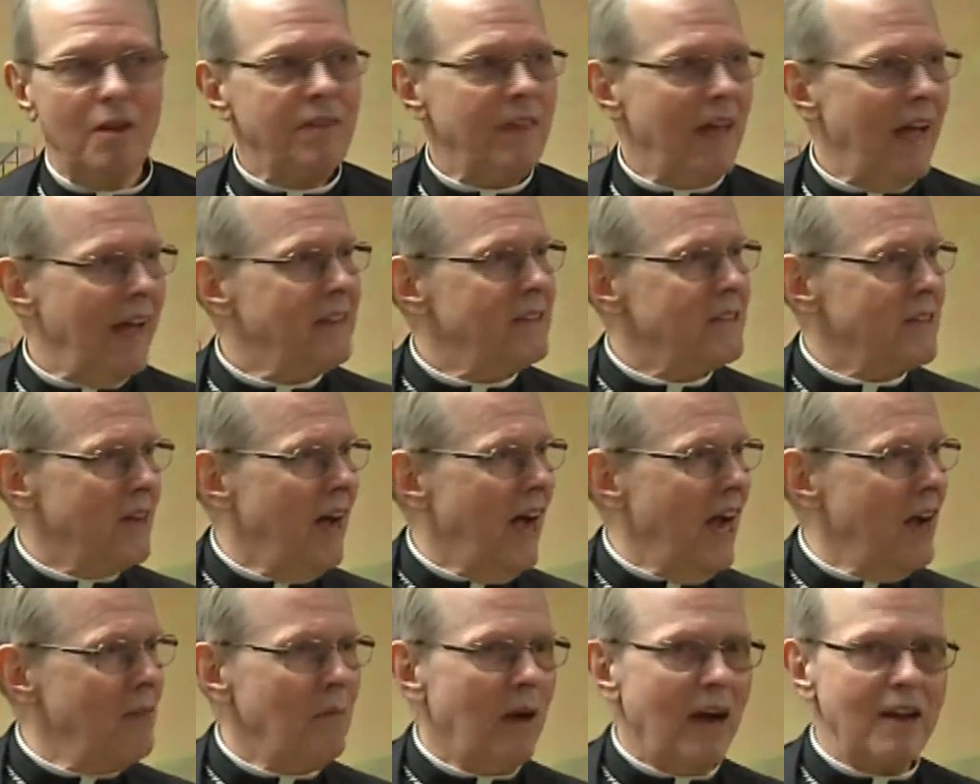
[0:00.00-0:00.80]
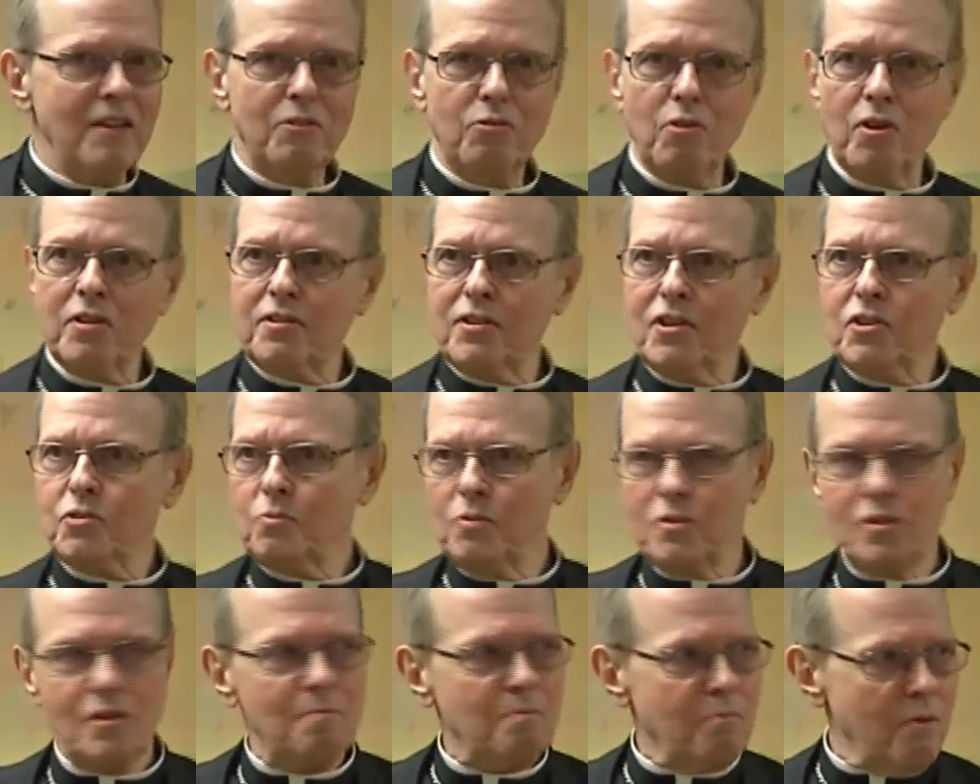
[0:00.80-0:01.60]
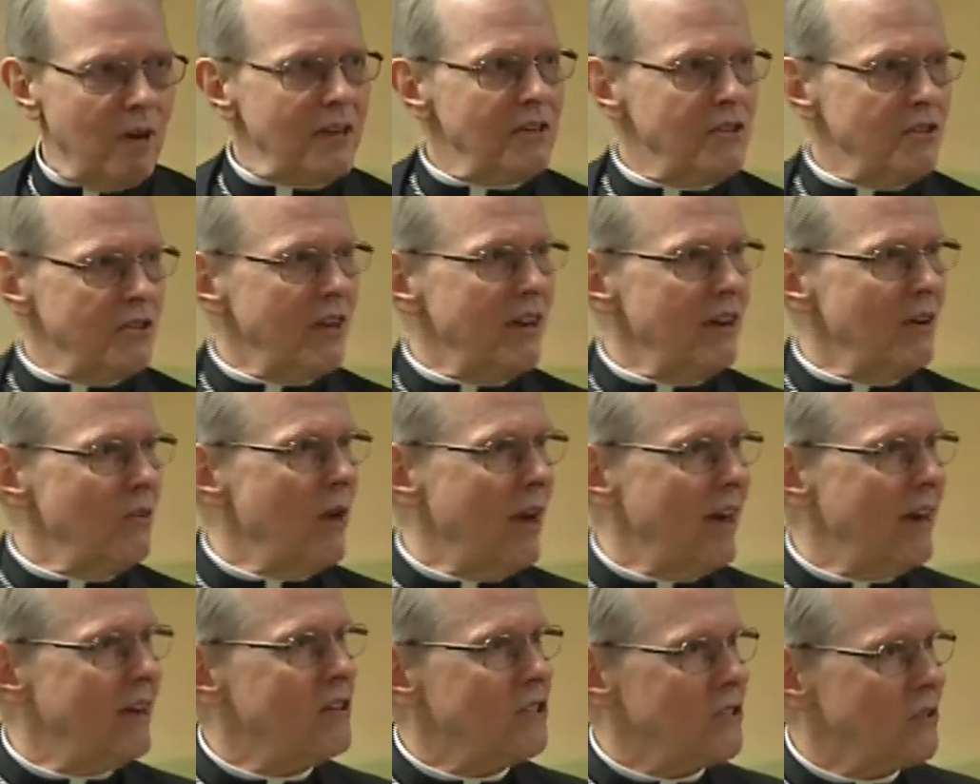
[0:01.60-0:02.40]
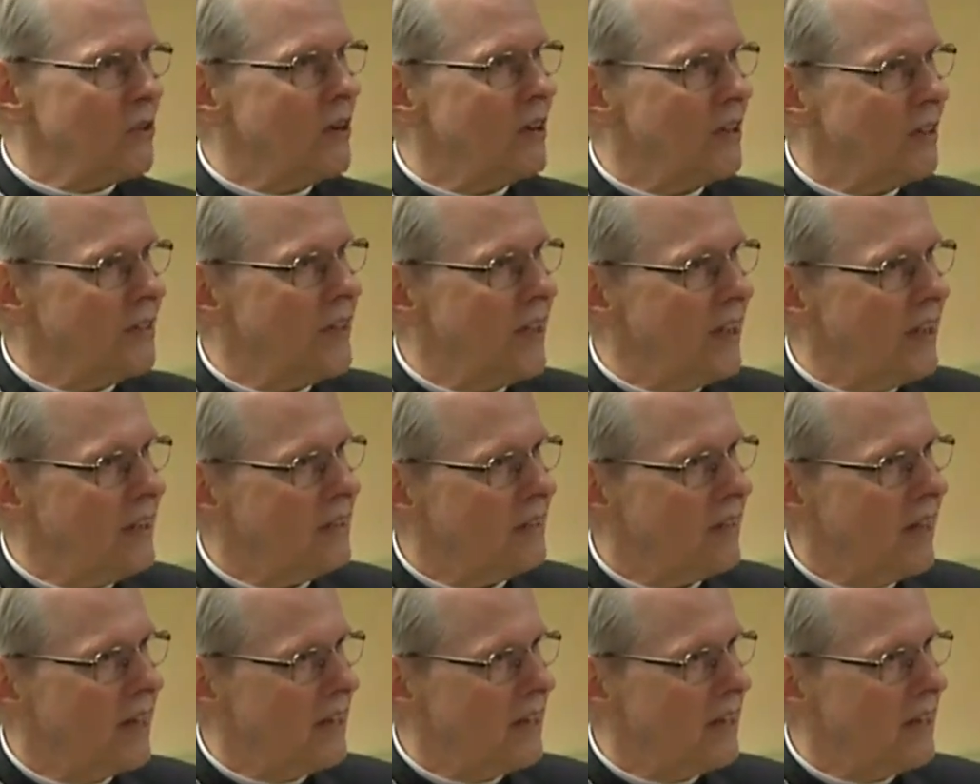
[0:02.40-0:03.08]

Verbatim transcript: At that time, I thought this was a press generated sort of thing,